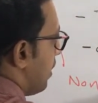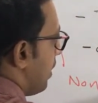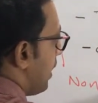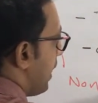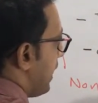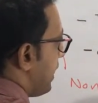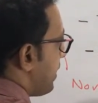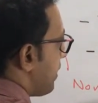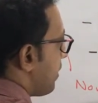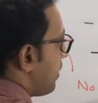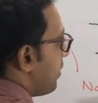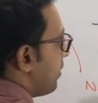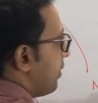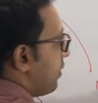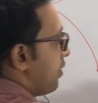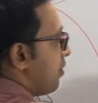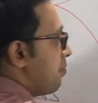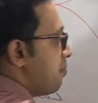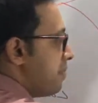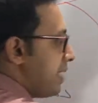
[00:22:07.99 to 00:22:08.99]
like
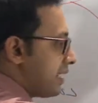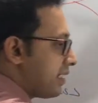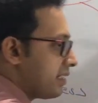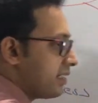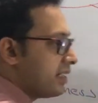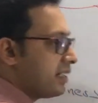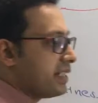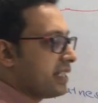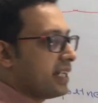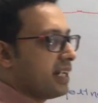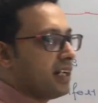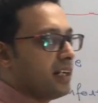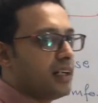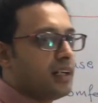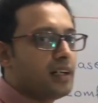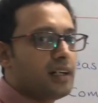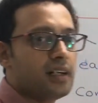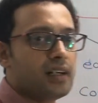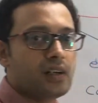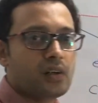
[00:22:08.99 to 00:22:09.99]

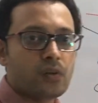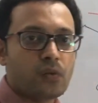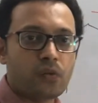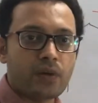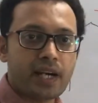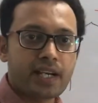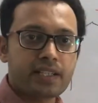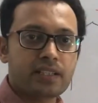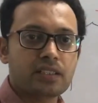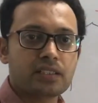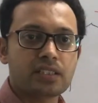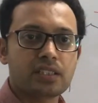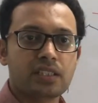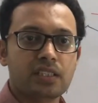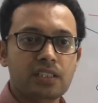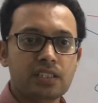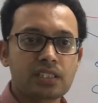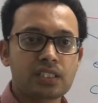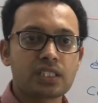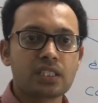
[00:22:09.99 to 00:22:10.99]
bacteria,
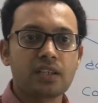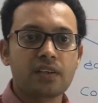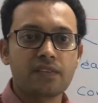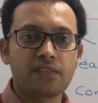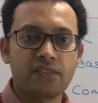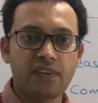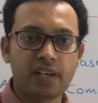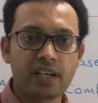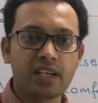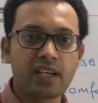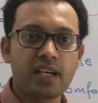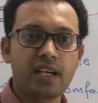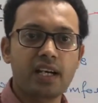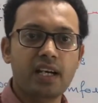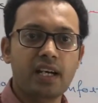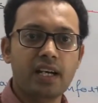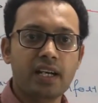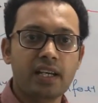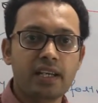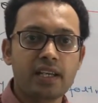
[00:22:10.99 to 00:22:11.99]
viruses,
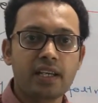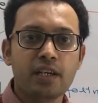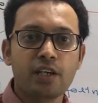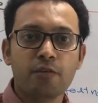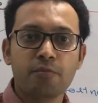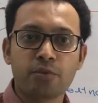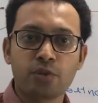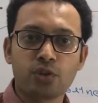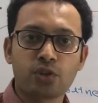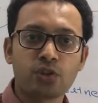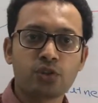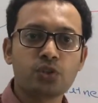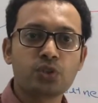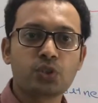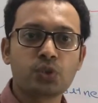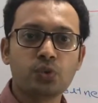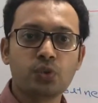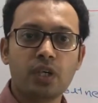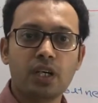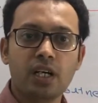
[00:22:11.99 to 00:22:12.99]
fungi,
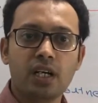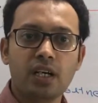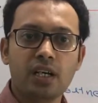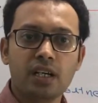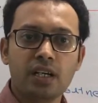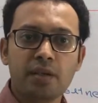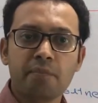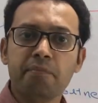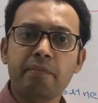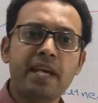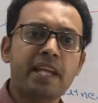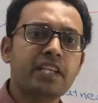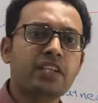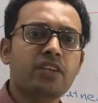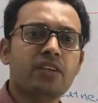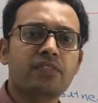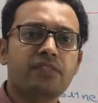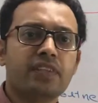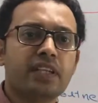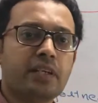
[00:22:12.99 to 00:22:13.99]
protozoa. Many
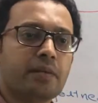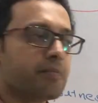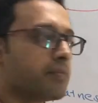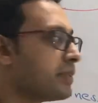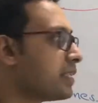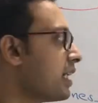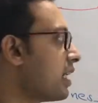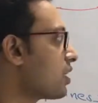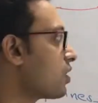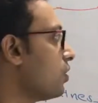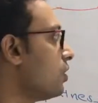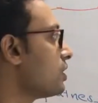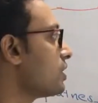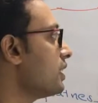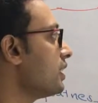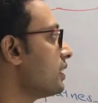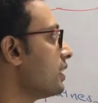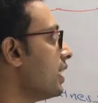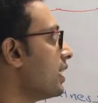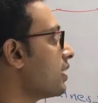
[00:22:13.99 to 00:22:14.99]
of them, they are
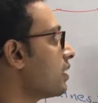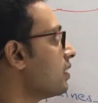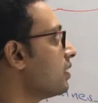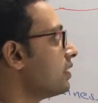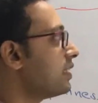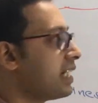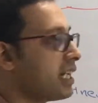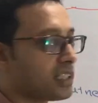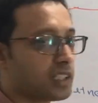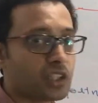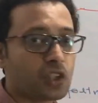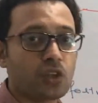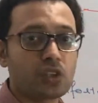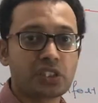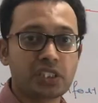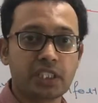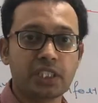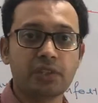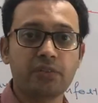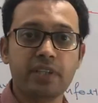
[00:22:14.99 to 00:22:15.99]
causing that. They are the
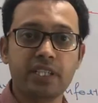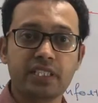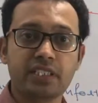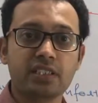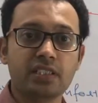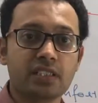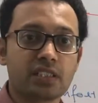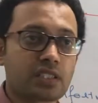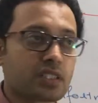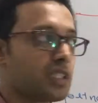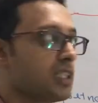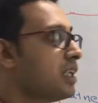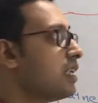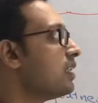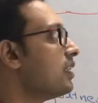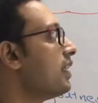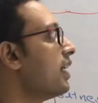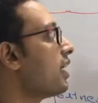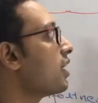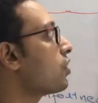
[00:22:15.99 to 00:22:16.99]
causative agents.
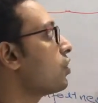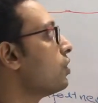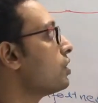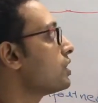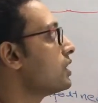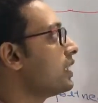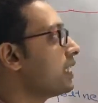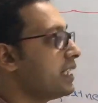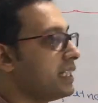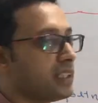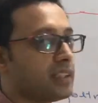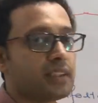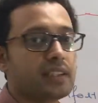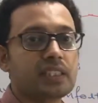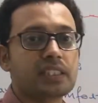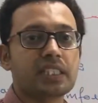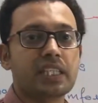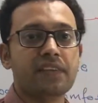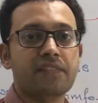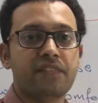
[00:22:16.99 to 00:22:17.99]
They are causing
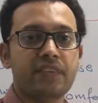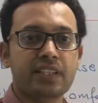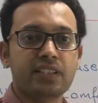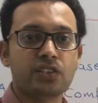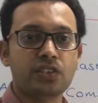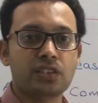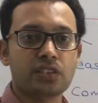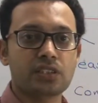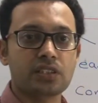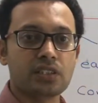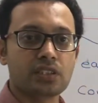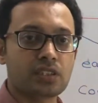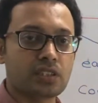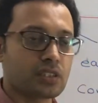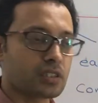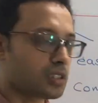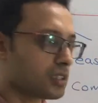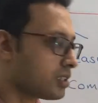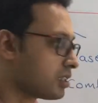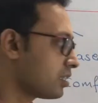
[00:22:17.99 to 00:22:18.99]
this infectious
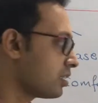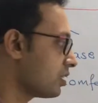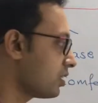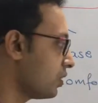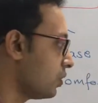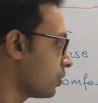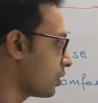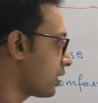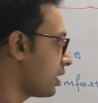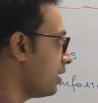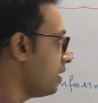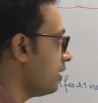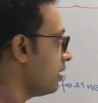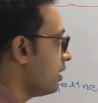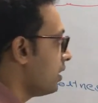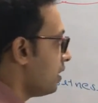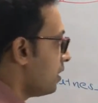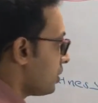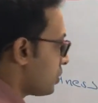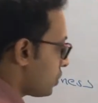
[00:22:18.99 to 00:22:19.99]
disease.
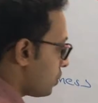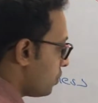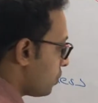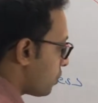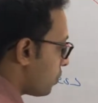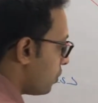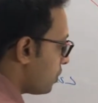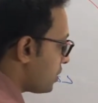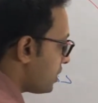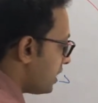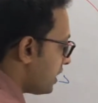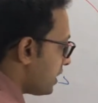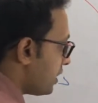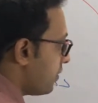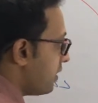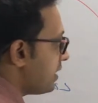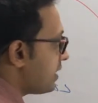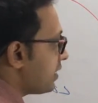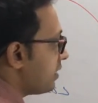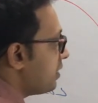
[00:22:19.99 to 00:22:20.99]
Okay, so causative
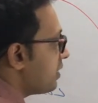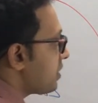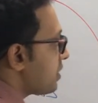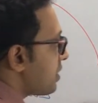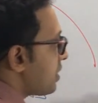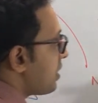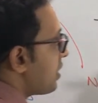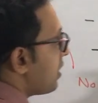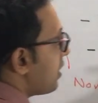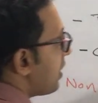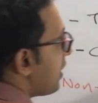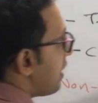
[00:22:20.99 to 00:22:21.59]
agents